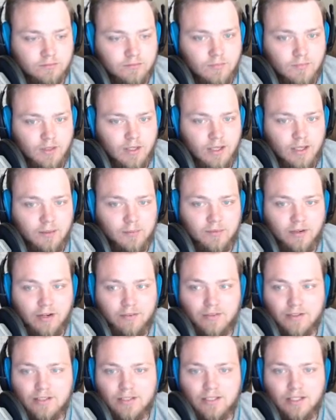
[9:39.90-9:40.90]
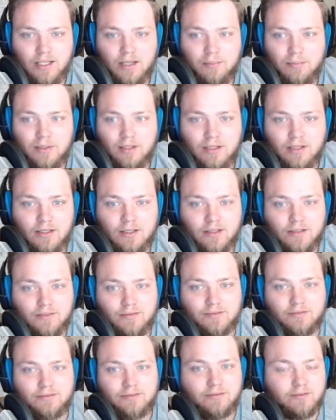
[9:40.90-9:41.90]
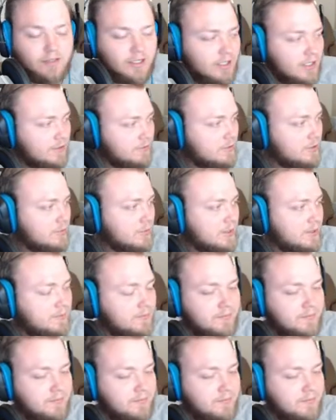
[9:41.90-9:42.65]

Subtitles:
Damn, Ravens D got picked right after me.